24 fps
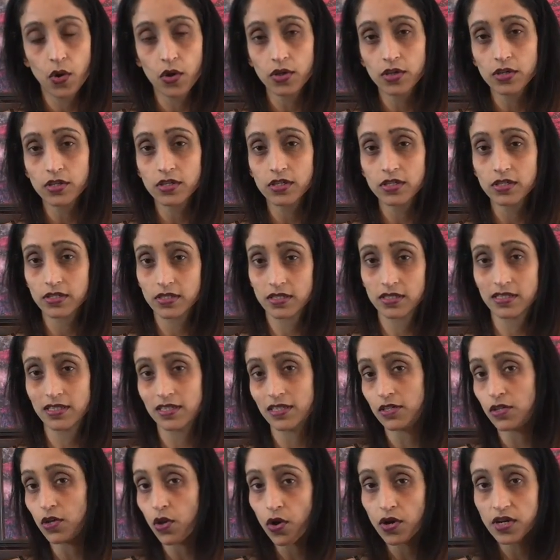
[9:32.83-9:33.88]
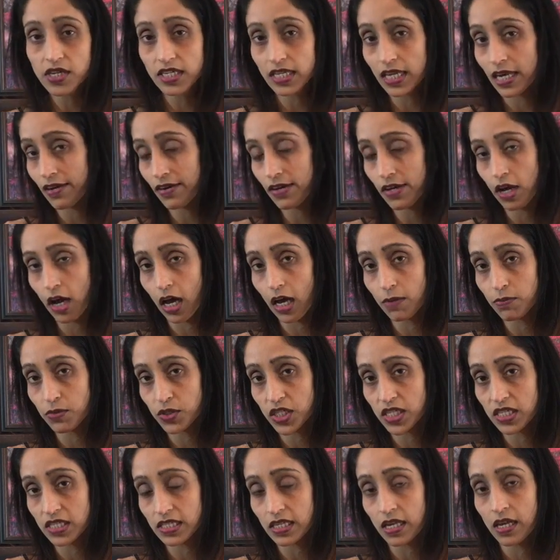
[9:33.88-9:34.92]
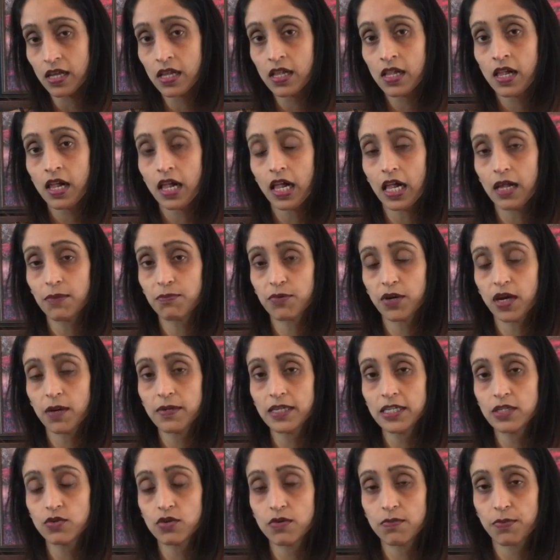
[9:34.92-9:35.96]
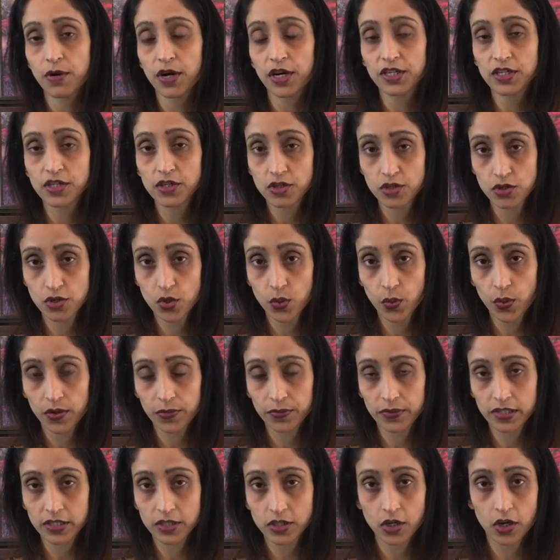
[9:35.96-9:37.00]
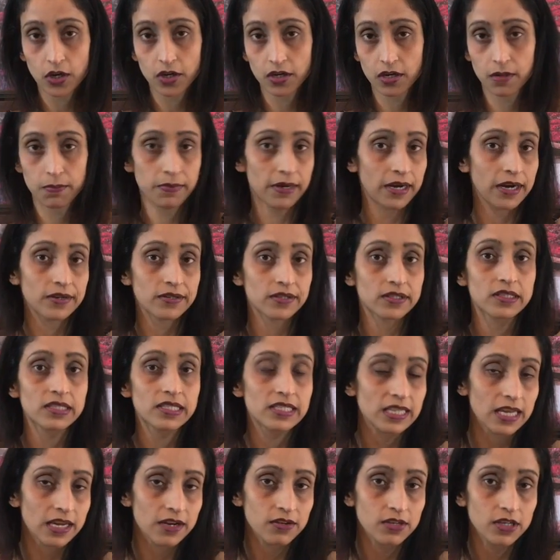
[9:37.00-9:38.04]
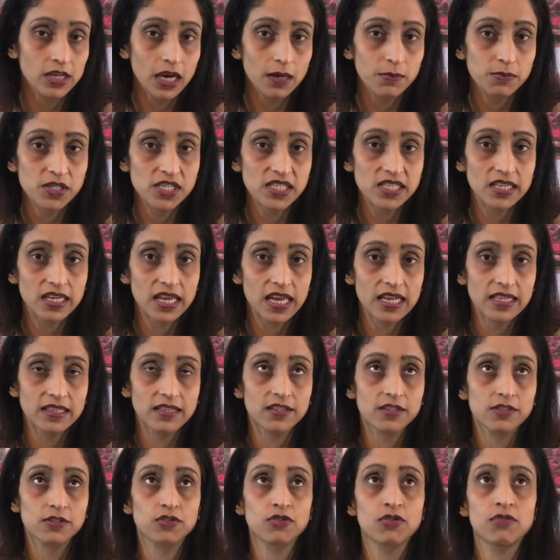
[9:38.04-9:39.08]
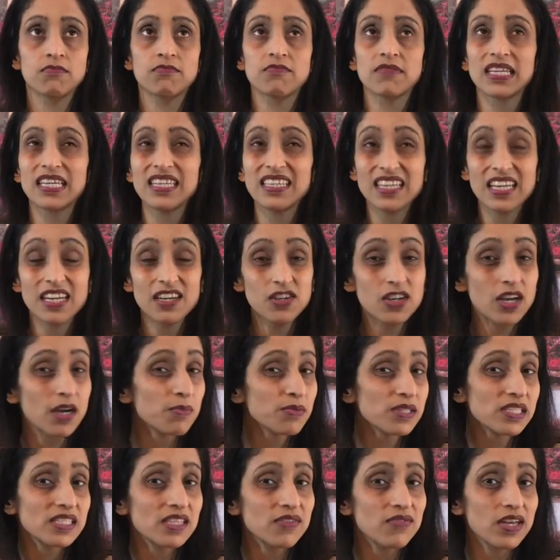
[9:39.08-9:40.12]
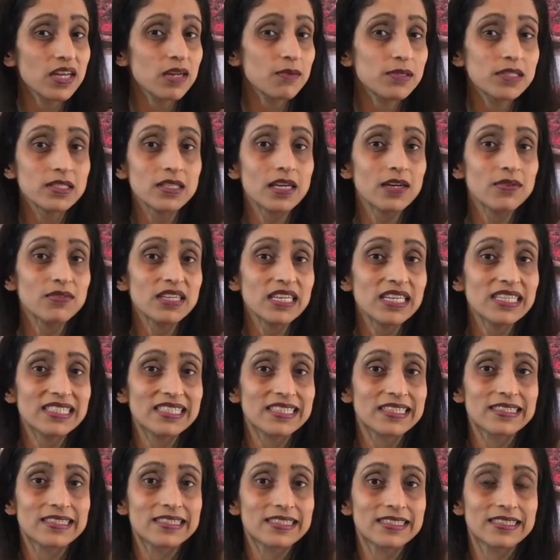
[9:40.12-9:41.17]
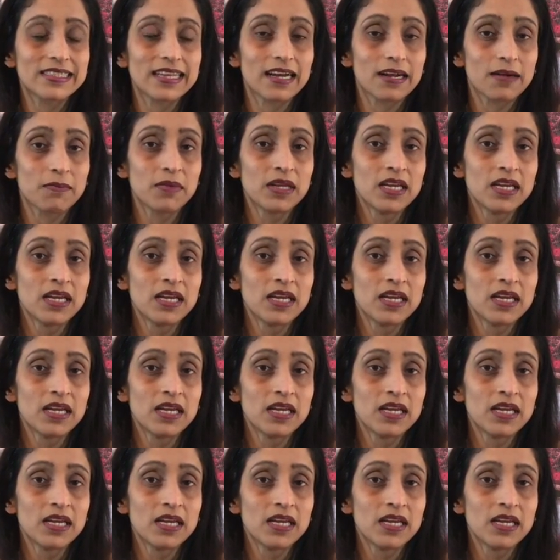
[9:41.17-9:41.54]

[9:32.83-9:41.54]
all non-dairy options. I'll probably do a part 2 where we'll talk about the dairy options. Again, there's so many dairy options available nowadays that it's,